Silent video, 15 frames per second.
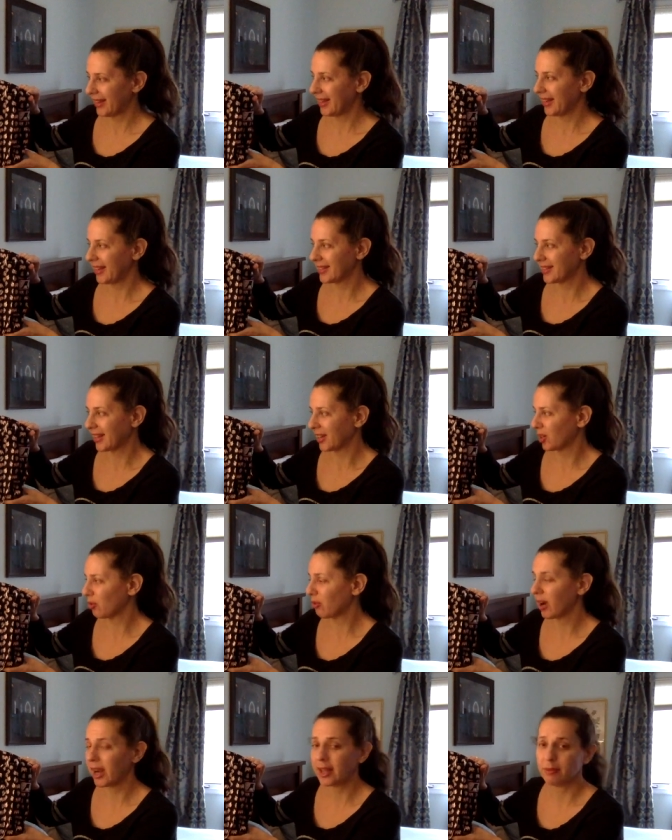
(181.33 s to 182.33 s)
It's not
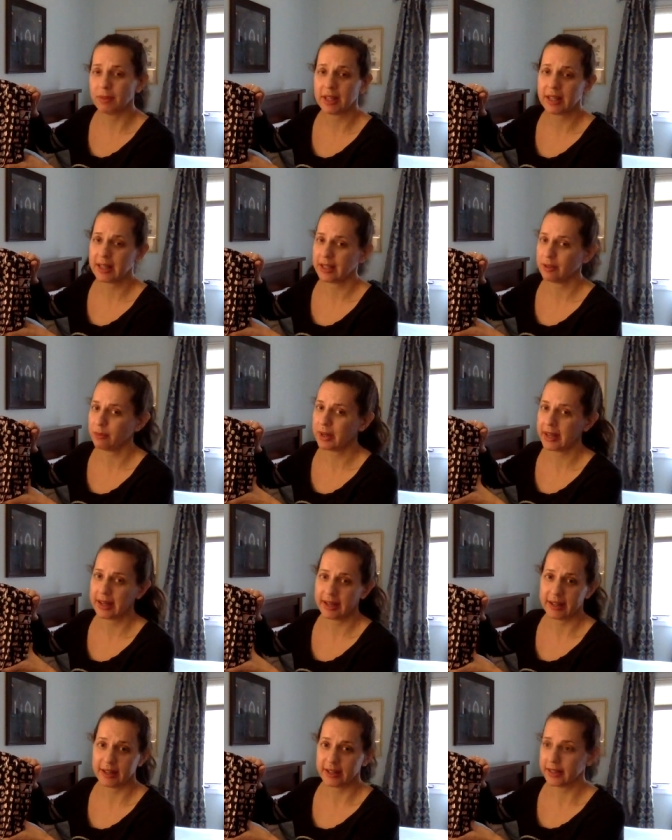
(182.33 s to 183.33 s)
grimy
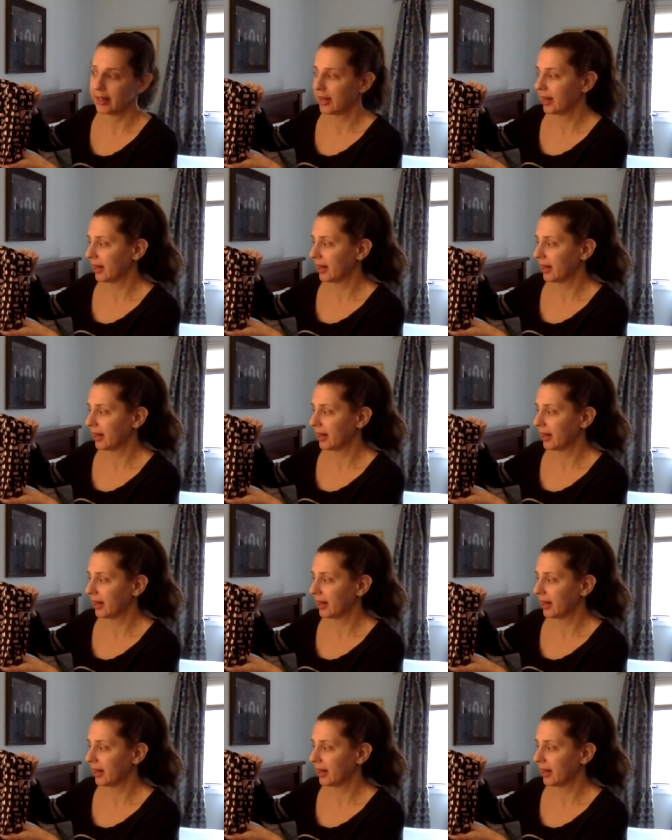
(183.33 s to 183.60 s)
anywhere.